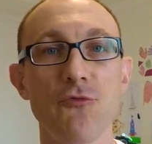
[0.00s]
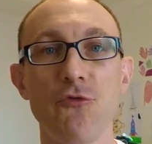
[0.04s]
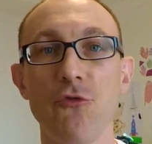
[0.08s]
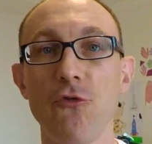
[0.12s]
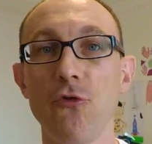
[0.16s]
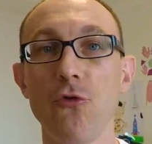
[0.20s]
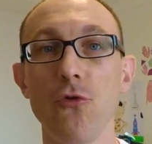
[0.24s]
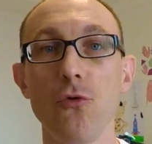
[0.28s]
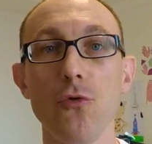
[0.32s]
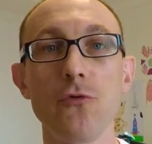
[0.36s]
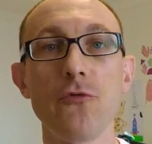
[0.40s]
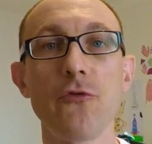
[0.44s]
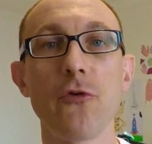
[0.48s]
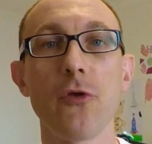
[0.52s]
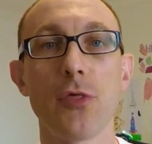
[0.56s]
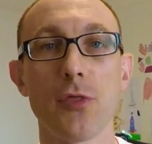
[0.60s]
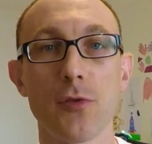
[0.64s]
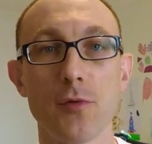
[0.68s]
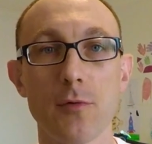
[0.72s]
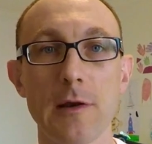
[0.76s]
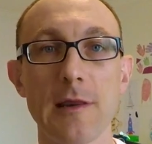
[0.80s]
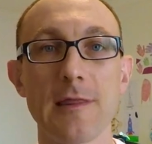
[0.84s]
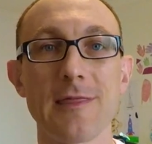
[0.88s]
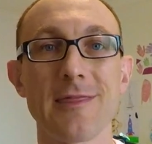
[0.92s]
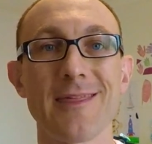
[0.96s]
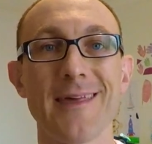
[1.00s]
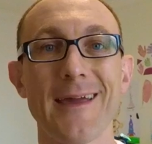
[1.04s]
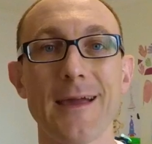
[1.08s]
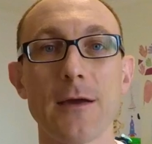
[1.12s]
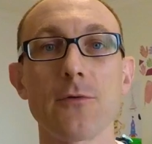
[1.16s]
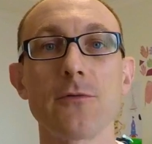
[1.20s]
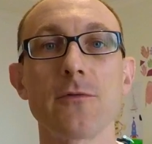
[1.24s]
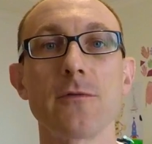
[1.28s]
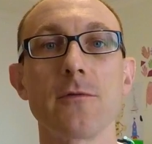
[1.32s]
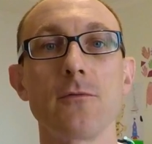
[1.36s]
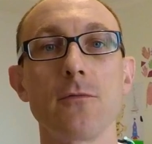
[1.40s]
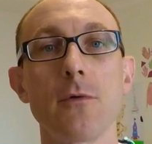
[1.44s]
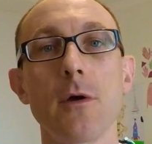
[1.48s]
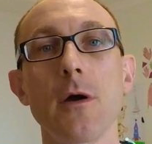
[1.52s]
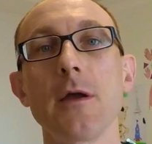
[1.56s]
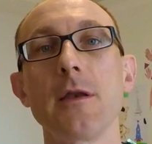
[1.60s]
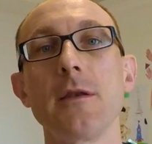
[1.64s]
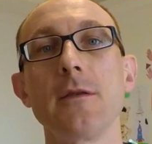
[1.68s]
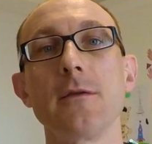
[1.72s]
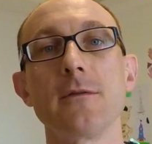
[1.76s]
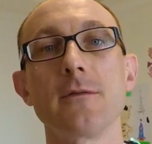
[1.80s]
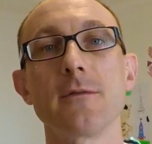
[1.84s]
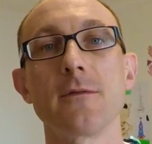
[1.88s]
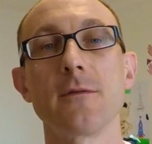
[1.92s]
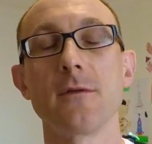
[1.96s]
2,000 to 3,000
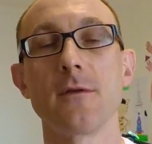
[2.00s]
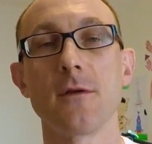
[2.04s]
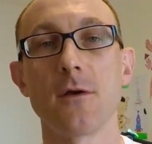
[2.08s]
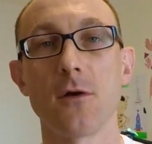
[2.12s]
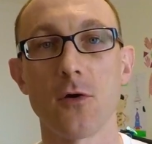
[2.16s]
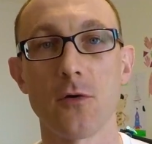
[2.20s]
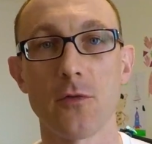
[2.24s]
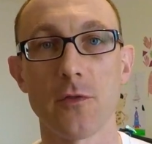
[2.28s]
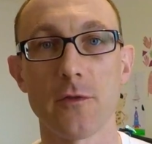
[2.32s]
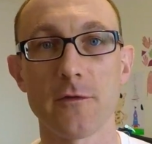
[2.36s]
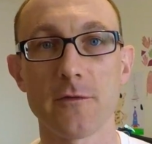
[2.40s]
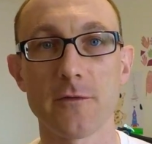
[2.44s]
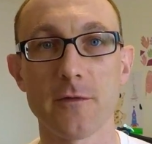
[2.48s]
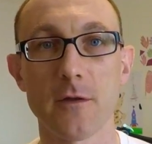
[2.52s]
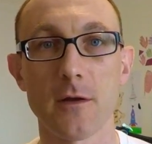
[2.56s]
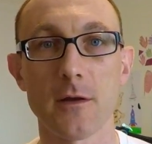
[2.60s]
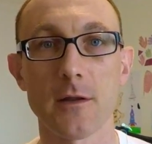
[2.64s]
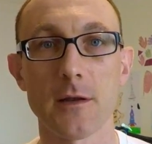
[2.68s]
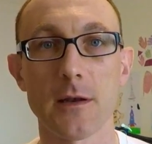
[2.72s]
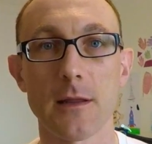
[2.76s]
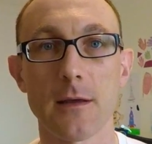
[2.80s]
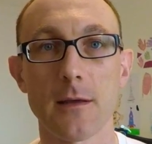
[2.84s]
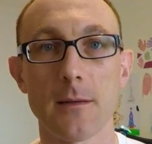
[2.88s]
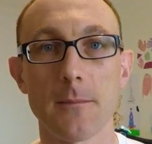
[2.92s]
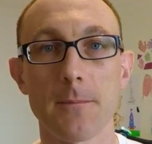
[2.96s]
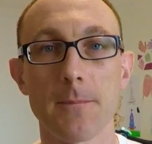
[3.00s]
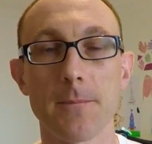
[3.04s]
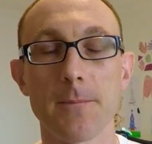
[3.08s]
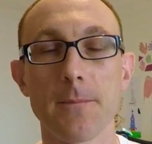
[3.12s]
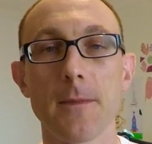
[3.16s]
riders on the start line.